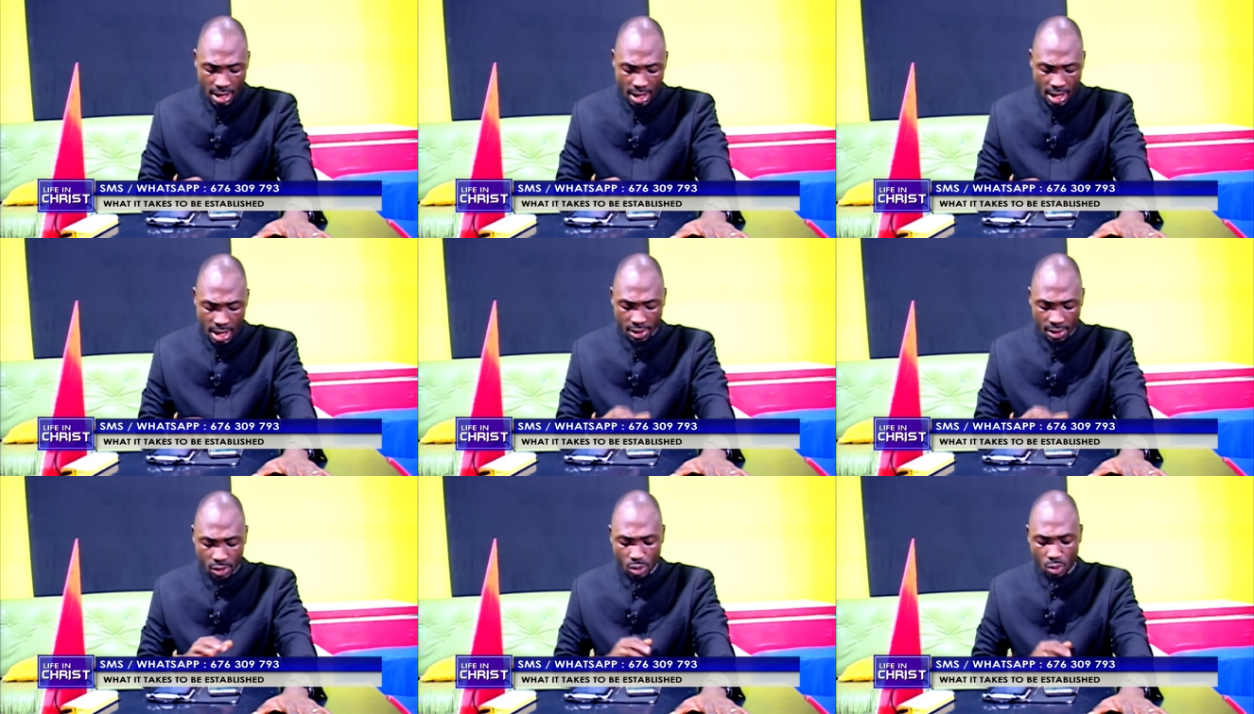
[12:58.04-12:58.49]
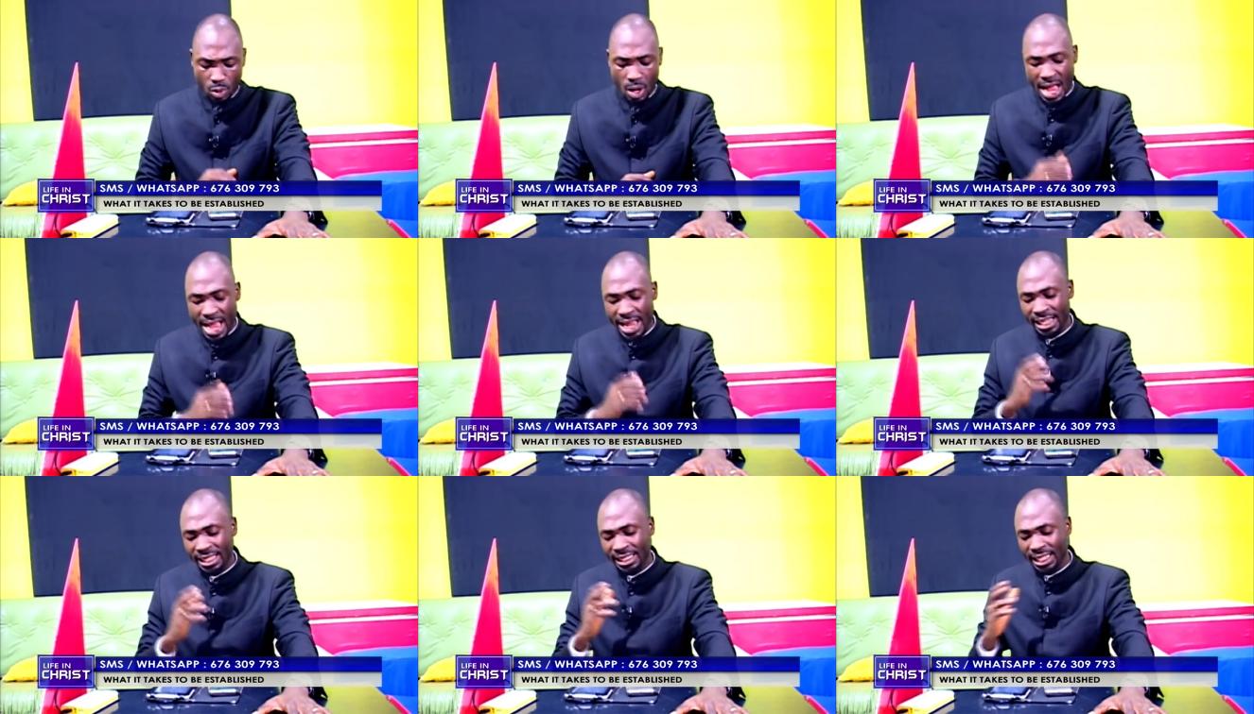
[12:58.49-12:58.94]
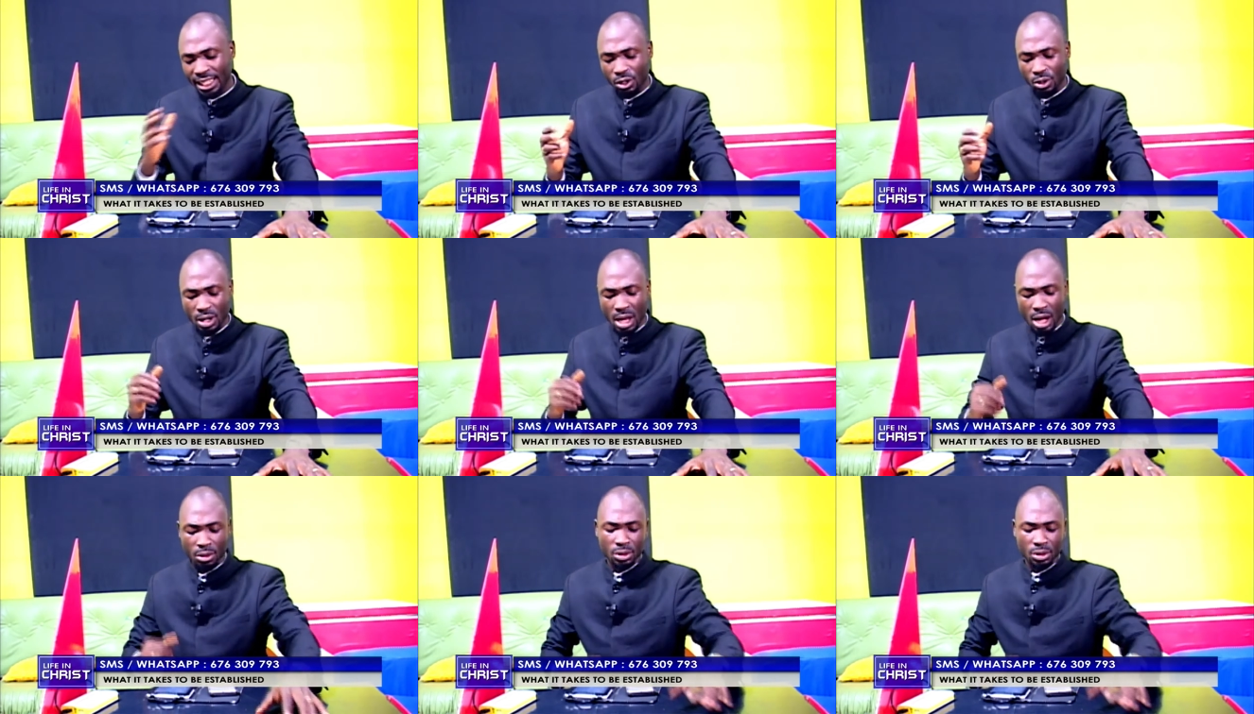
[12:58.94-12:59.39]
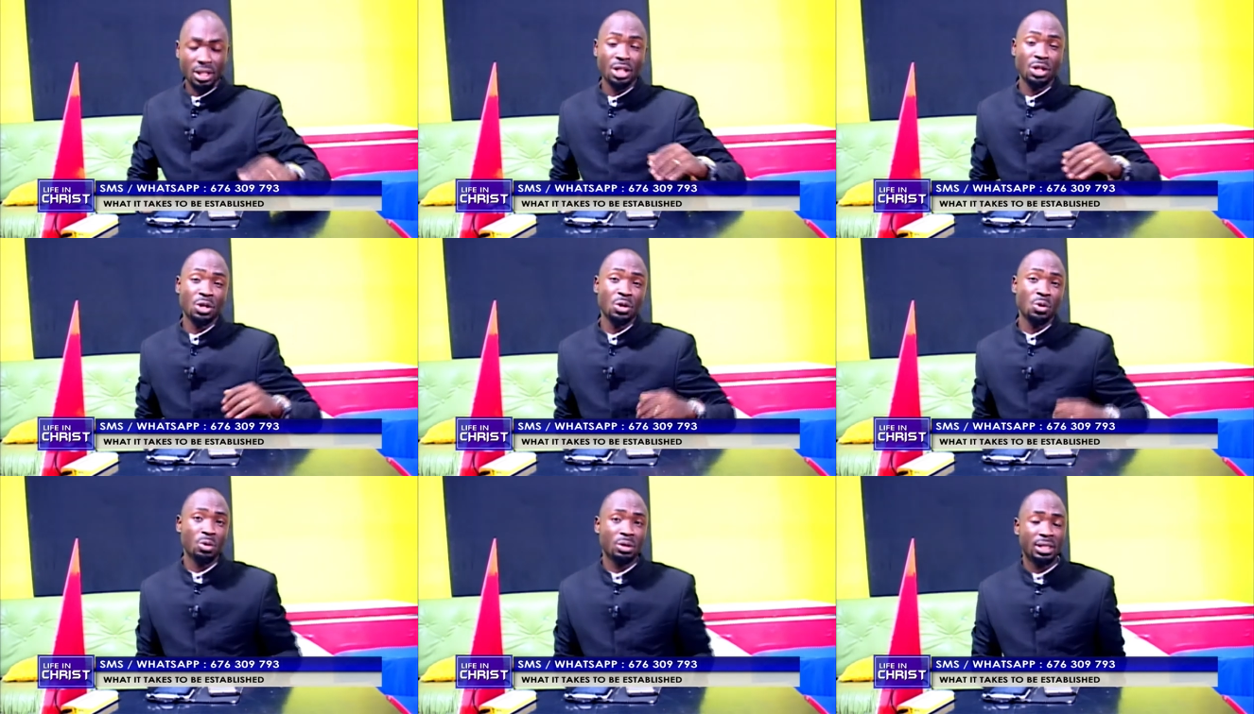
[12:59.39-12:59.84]
and so I take you now to the
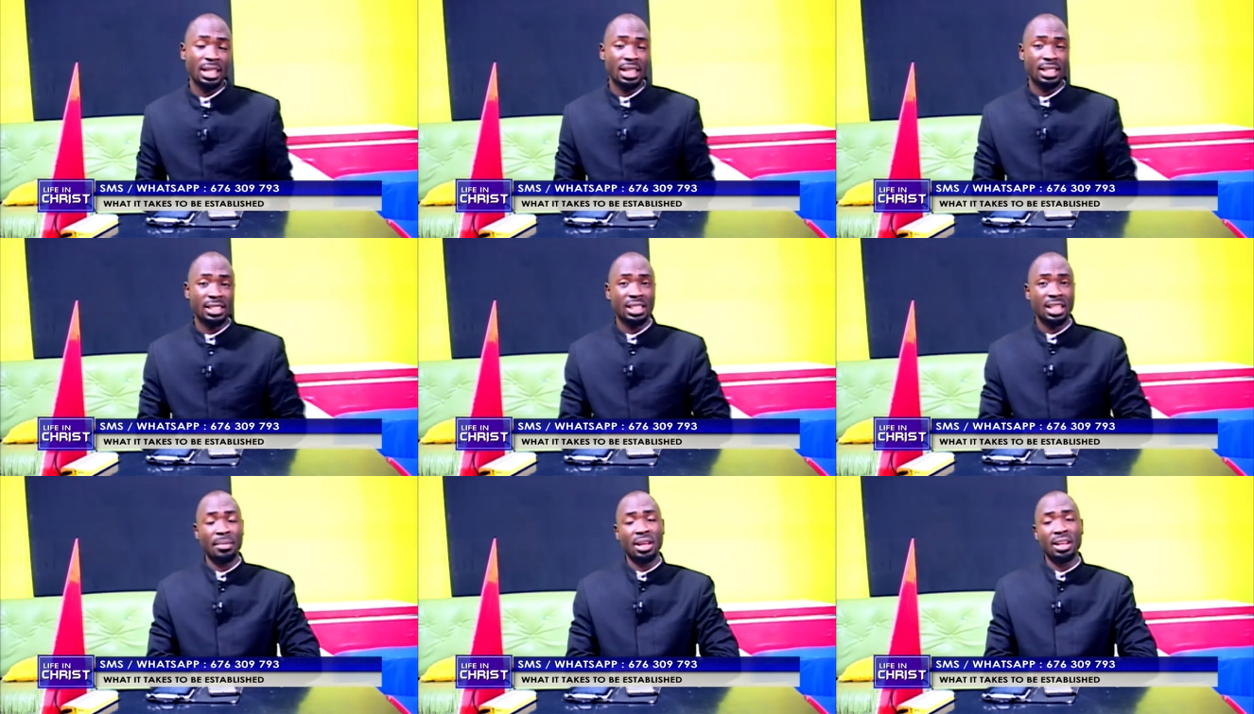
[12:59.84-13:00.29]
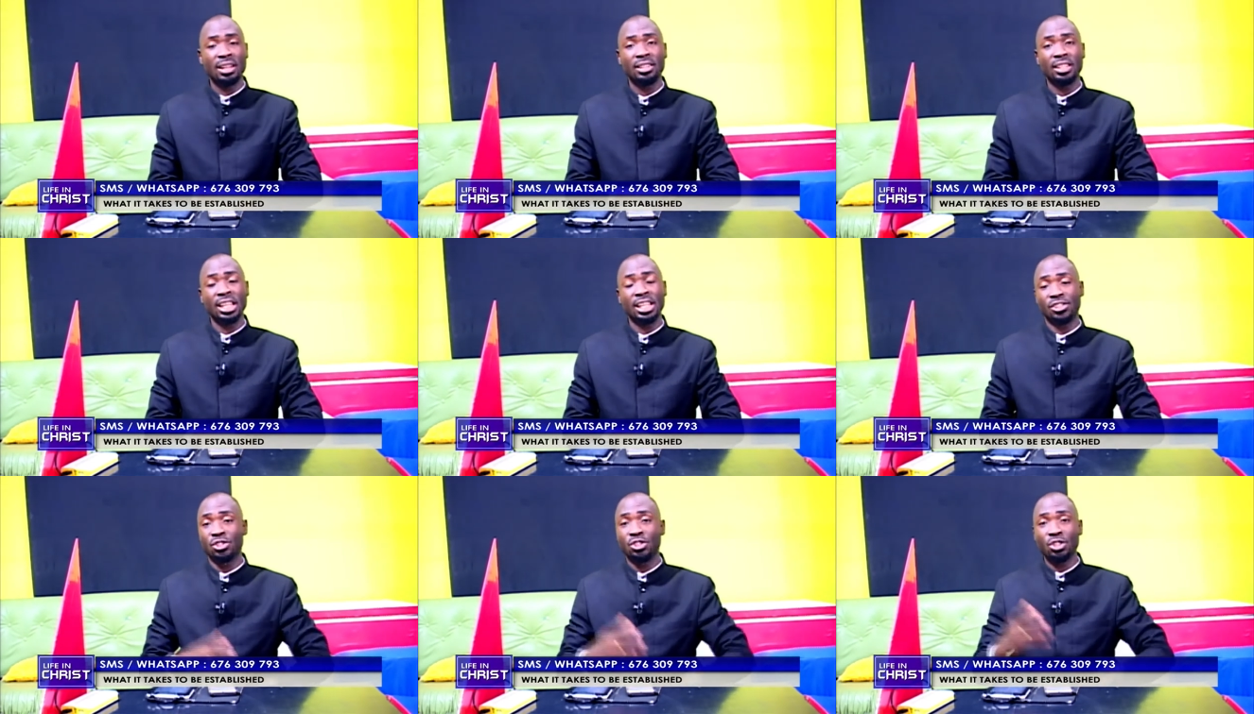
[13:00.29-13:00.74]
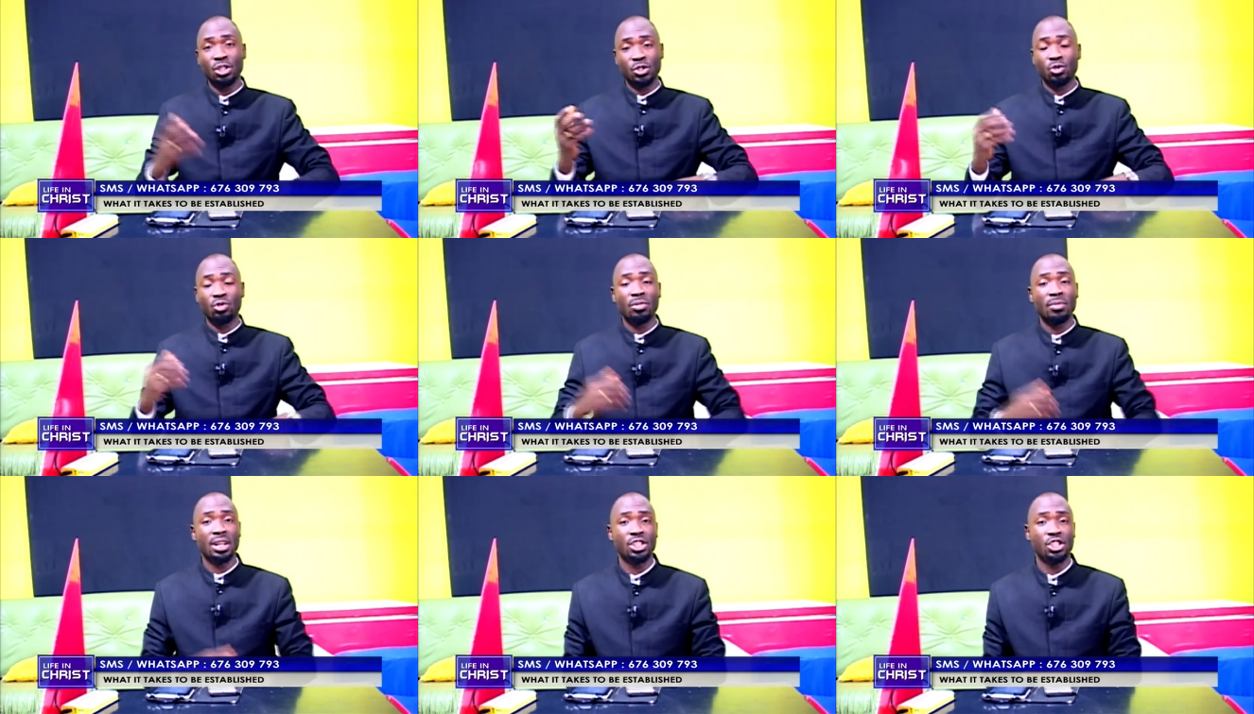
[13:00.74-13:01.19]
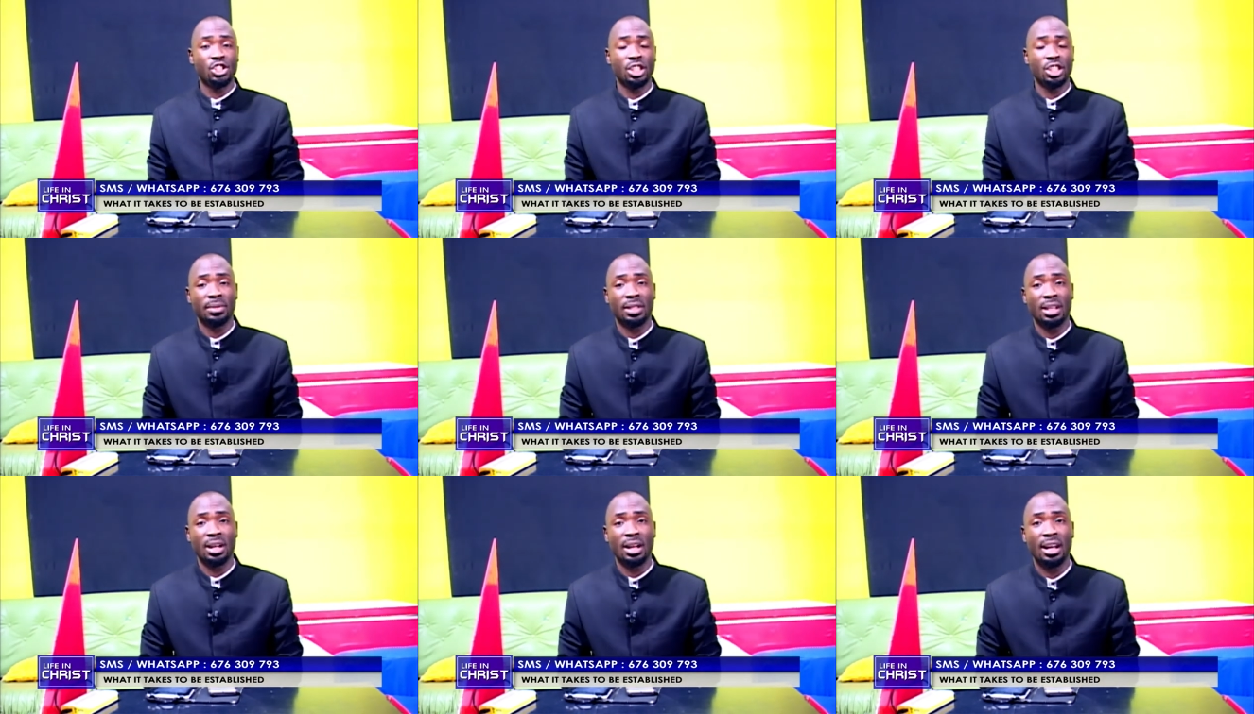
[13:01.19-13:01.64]
New Testament. It's just Romans
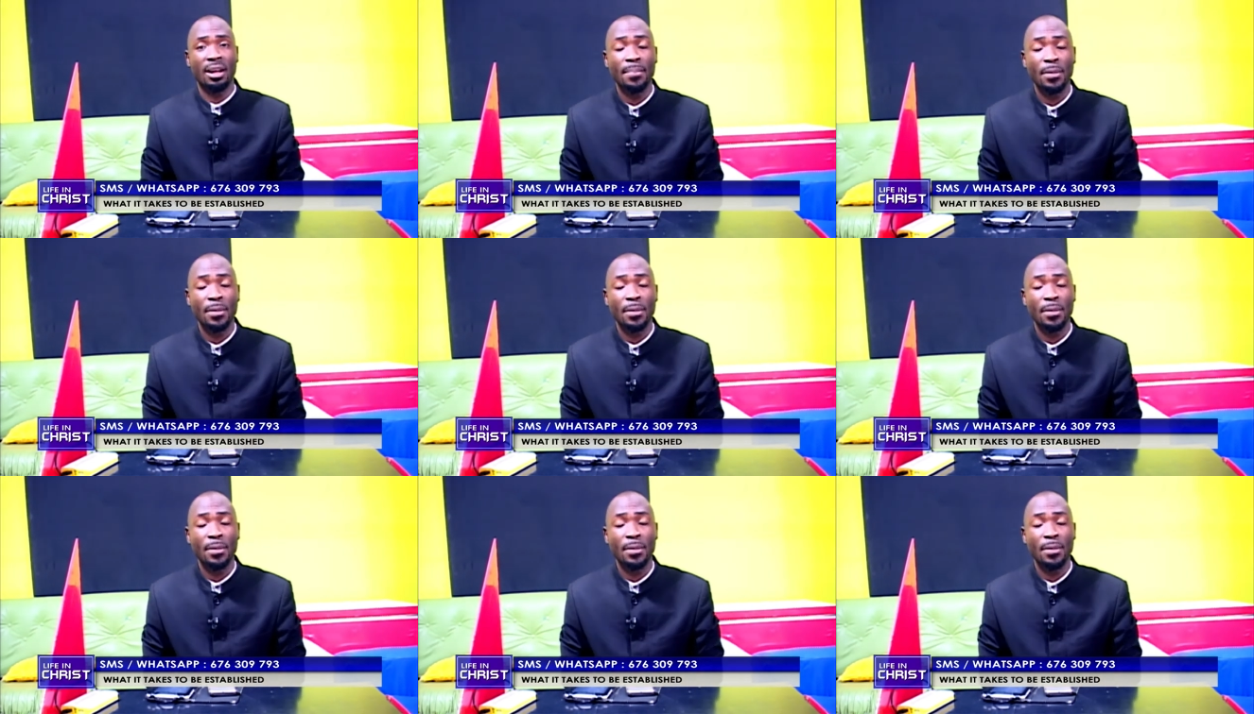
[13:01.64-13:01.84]
chapter